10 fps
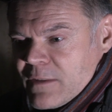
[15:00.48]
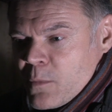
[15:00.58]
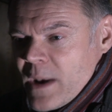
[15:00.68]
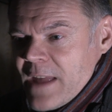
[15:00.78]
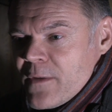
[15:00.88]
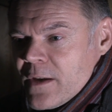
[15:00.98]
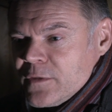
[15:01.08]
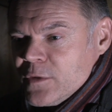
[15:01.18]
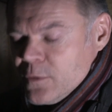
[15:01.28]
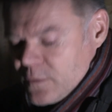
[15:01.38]
whatever
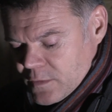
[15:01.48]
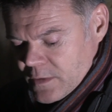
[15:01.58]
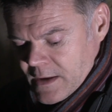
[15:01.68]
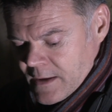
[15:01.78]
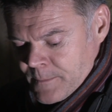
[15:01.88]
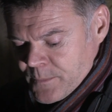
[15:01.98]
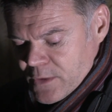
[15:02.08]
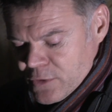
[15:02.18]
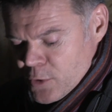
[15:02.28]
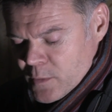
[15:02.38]
suits
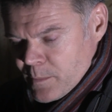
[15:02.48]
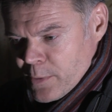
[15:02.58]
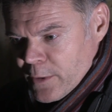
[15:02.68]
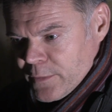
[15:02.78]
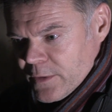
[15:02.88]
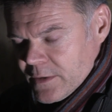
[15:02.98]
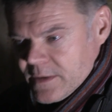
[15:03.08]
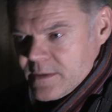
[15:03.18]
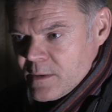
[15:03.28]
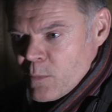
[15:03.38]
you as a person,
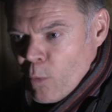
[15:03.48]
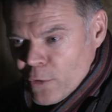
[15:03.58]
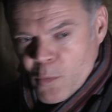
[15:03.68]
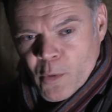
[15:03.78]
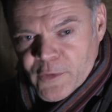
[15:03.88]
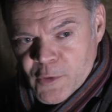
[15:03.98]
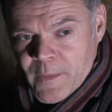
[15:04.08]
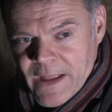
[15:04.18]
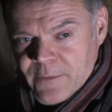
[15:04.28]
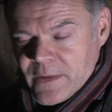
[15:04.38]
what you want to do
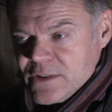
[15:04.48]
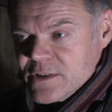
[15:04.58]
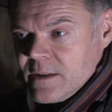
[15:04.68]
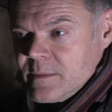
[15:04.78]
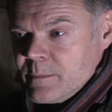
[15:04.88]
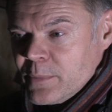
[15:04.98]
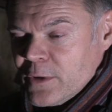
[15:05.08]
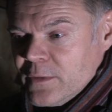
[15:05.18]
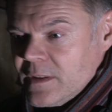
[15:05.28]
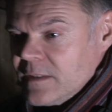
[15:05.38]
on that adventure,
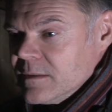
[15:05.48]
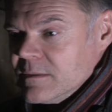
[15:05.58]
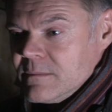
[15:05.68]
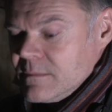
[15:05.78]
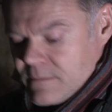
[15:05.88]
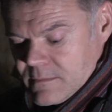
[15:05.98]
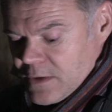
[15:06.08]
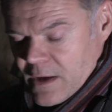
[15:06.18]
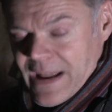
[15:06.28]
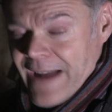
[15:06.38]
because you don't
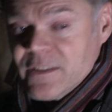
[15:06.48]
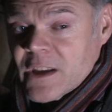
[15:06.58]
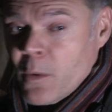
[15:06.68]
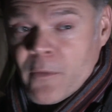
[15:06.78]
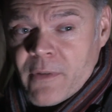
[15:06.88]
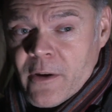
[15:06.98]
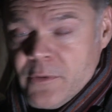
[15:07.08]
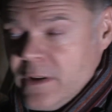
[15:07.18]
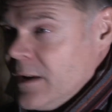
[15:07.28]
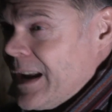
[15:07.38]
have to go off
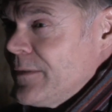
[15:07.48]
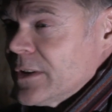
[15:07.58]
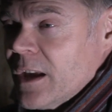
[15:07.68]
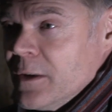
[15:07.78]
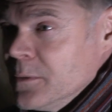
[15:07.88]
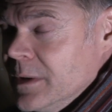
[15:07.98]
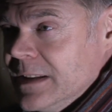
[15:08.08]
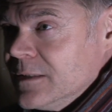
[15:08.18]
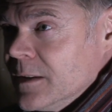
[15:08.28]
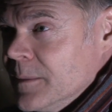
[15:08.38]
road, you don't have to go
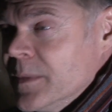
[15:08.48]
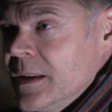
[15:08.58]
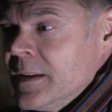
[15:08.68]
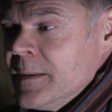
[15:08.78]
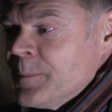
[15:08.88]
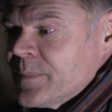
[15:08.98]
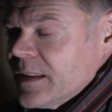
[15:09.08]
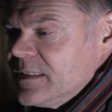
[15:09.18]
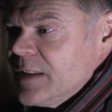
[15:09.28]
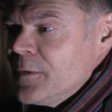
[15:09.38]
into
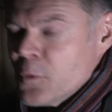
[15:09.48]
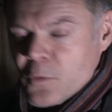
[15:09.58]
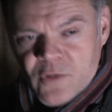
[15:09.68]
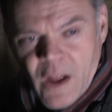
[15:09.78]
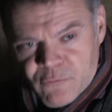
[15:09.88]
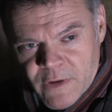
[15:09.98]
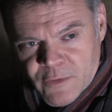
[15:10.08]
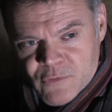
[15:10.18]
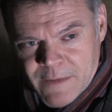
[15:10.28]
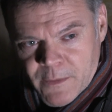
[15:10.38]
difficult countries
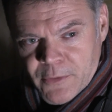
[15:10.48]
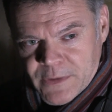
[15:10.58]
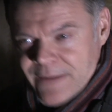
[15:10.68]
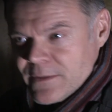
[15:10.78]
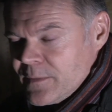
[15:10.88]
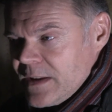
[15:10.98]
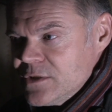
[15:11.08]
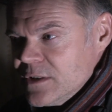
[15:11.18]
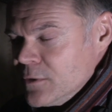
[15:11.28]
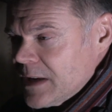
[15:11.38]
to travel through to have an
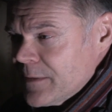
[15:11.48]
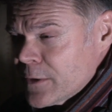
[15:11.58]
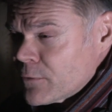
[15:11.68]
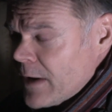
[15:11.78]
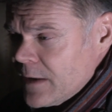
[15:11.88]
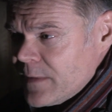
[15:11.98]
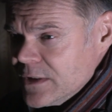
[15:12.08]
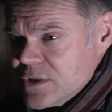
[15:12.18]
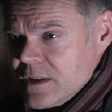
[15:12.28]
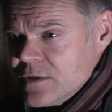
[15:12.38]
adventure. You can have a great
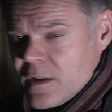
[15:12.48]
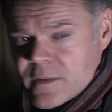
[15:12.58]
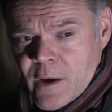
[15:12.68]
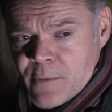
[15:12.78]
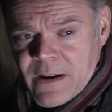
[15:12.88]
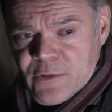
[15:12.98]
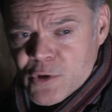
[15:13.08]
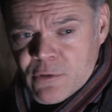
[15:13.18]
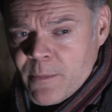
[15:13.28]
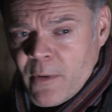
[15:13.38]
adventure just going around
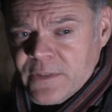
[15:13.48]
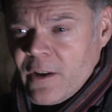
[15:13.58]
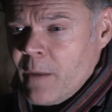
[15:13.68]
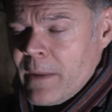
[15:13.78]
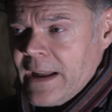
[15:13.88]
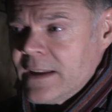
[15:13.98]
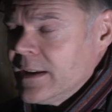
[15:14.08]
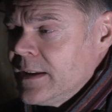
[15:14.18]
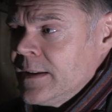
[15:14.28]
Europe on tarmac